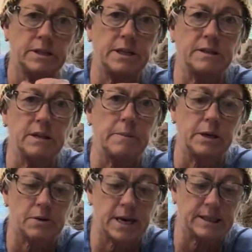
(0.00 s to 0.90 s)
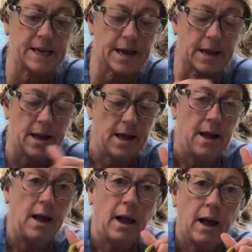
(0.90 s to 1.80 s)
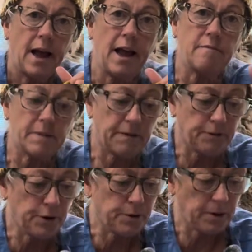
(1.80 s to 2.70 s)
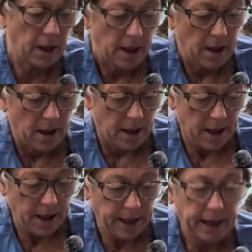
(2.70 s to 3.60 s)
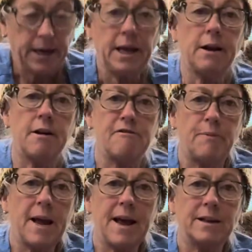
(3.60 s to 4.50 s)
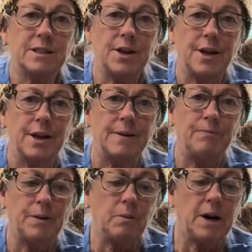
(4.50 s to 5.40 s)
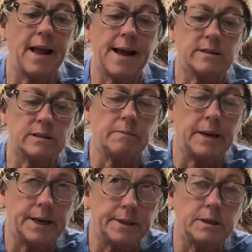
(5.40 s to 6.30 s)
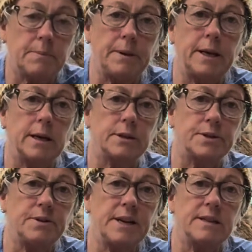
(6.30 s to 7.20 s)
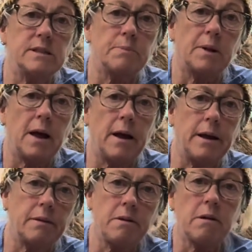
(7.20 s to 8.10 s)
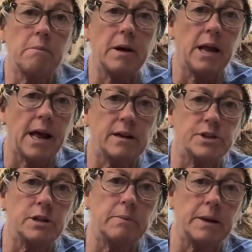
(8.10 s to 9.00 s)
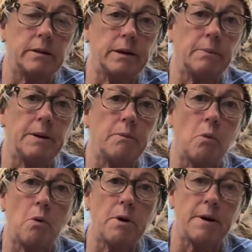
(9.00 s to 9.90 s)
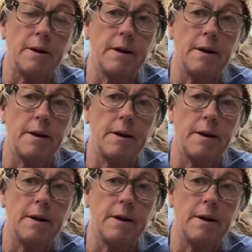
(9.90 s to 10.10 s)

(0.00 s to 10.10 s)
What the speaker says: Sea to Summit dry sack. I have my food. In here I've packed what I estimated to be a 2-day supply. I think it might actually be a little bit more,